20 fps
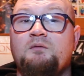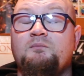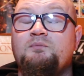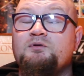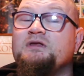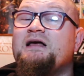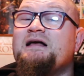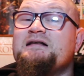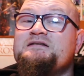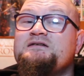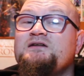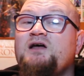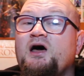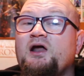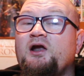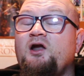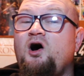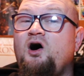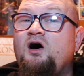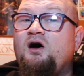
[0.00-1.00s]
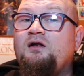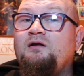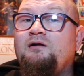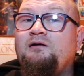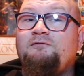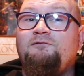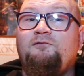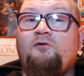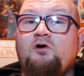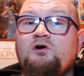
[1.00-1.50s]
But that's not all.
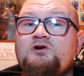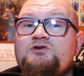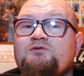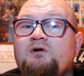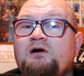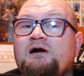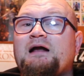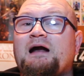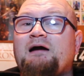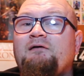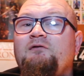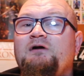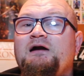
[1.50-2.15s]
Forge World are